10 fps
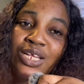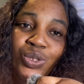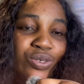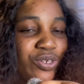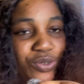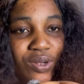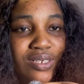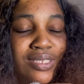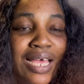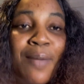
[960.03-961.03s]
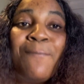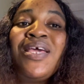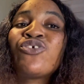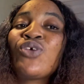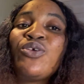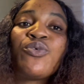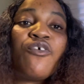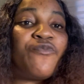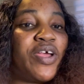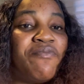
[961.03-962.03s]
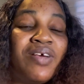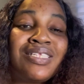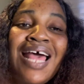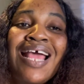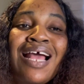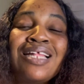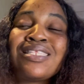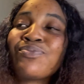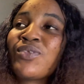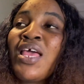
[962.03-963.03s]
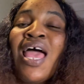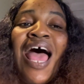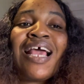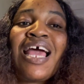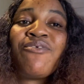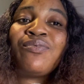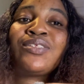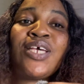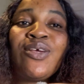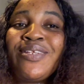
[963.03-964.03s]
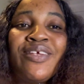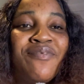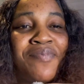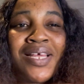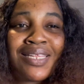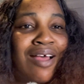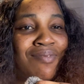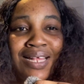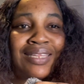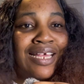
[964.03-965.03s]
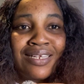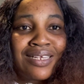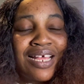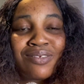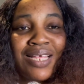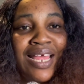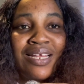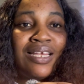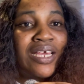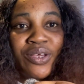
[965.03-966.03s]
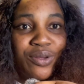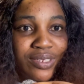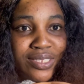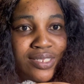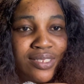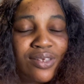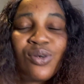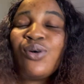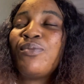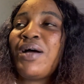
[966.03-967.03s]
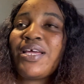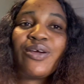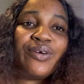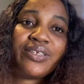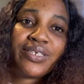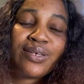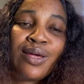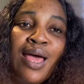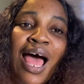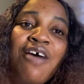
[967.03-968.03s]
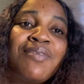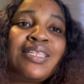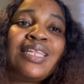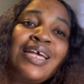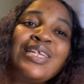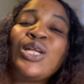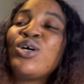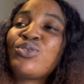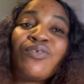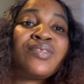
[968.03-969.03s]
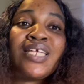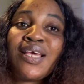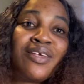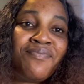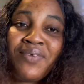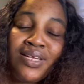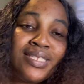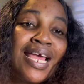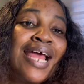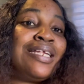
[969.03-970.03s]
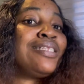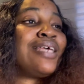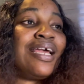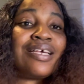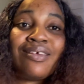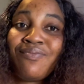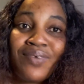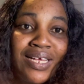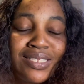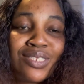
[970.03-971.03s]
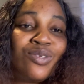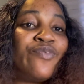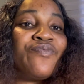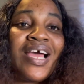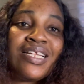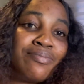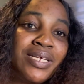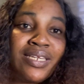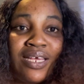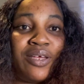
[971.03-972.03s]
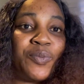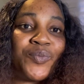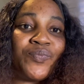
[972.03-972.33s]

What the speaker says: told you the other time. Make sure you go for events. I can't even tell you the event I've attended, especially in Lagos. Oh my god. I've attended a lot of tech events. Any tech event, you find me there.